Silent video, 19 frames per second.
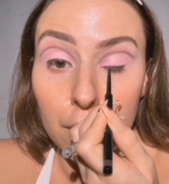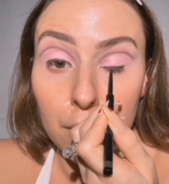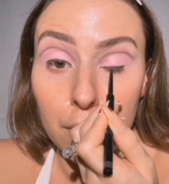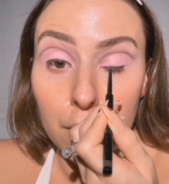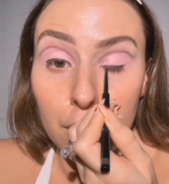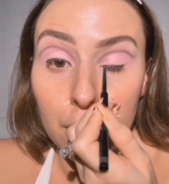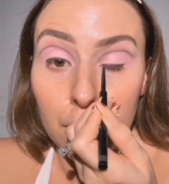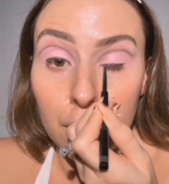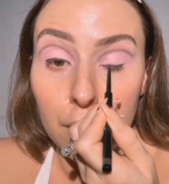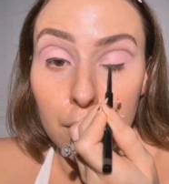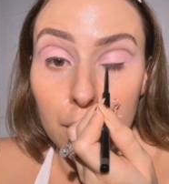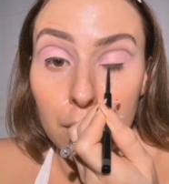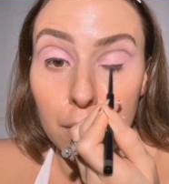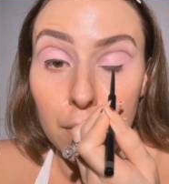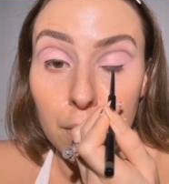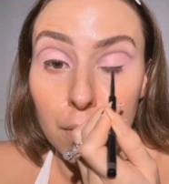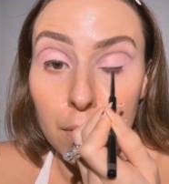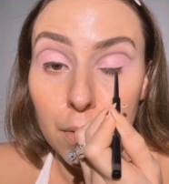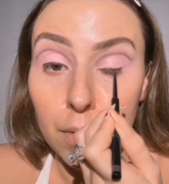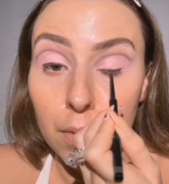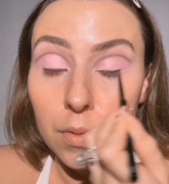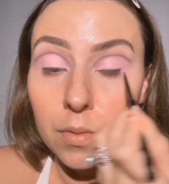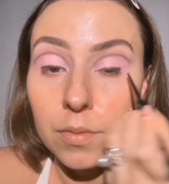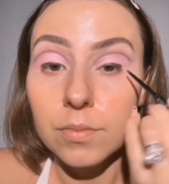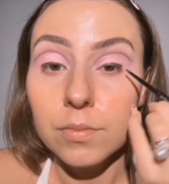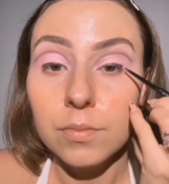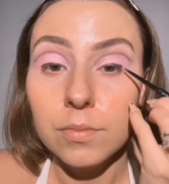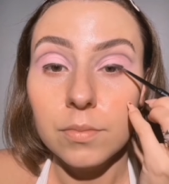
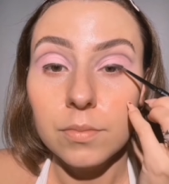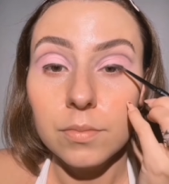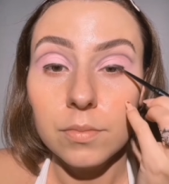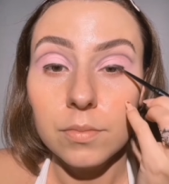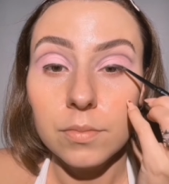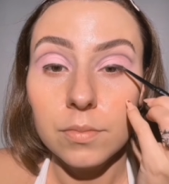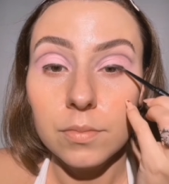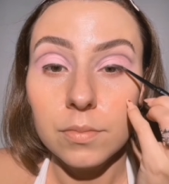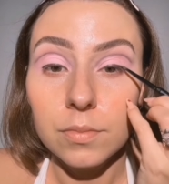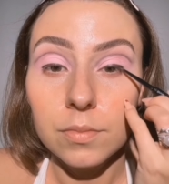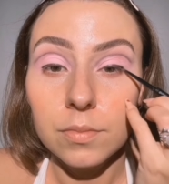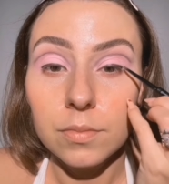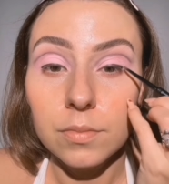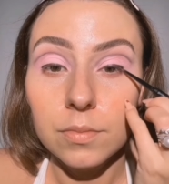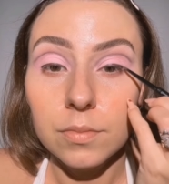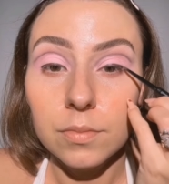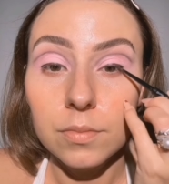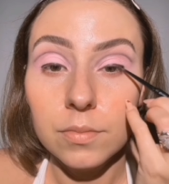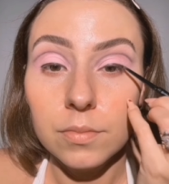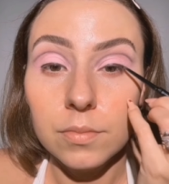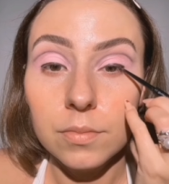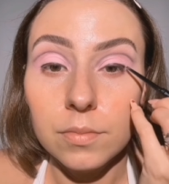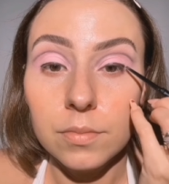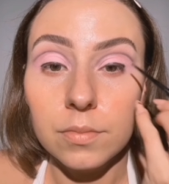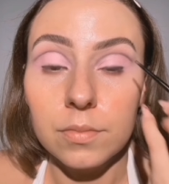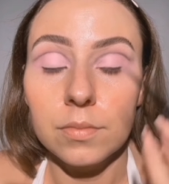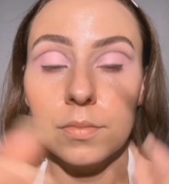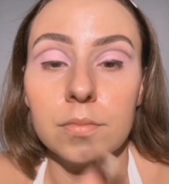
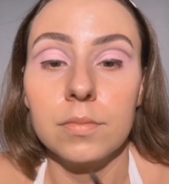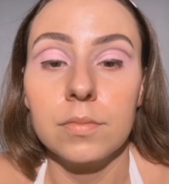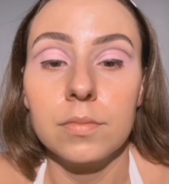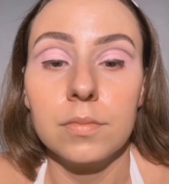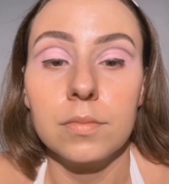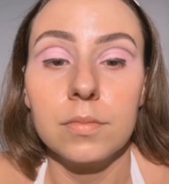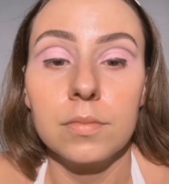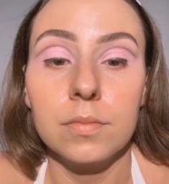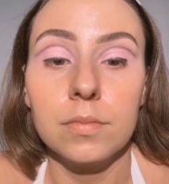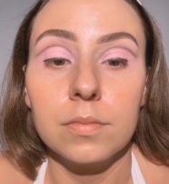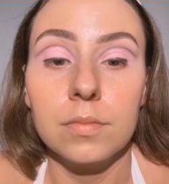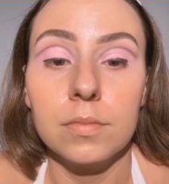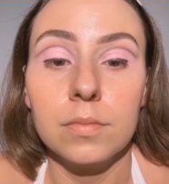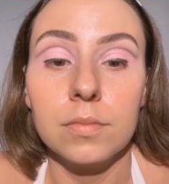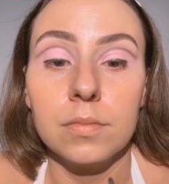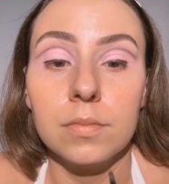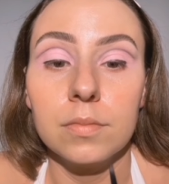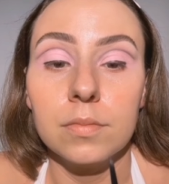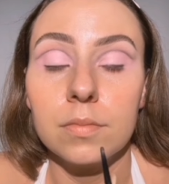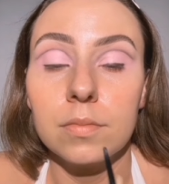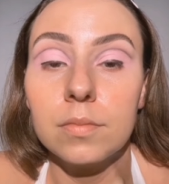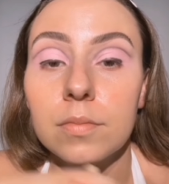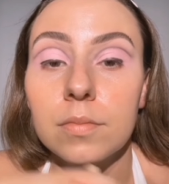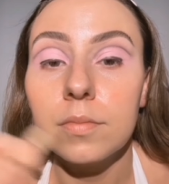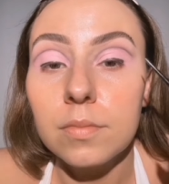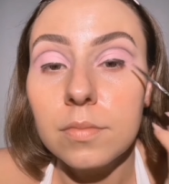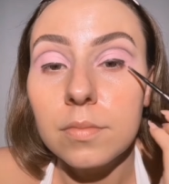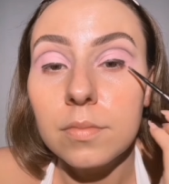
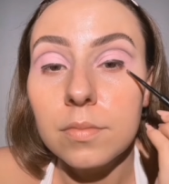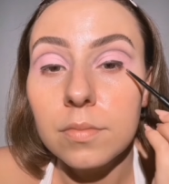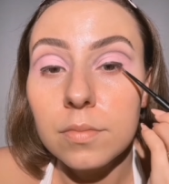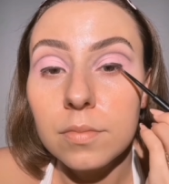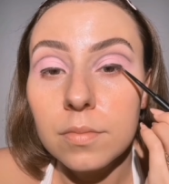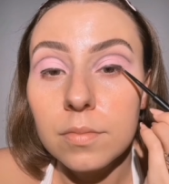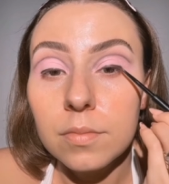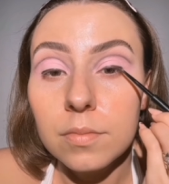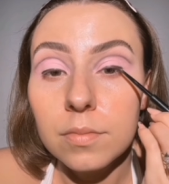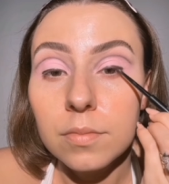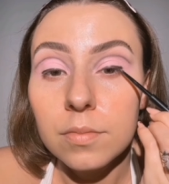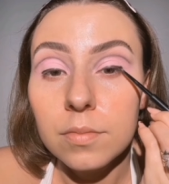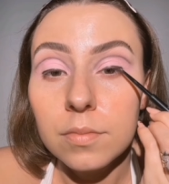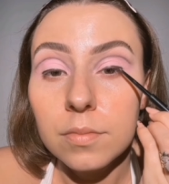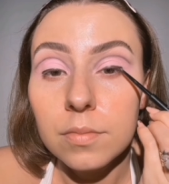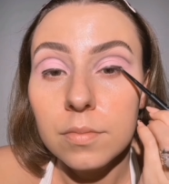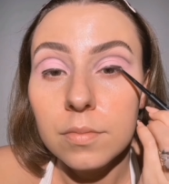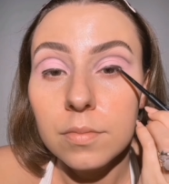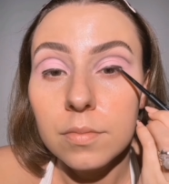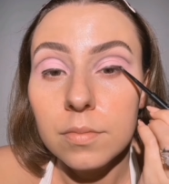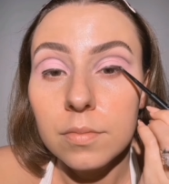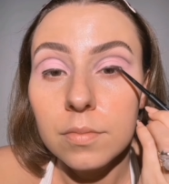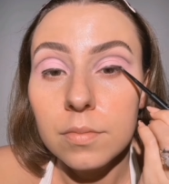(no one is talking)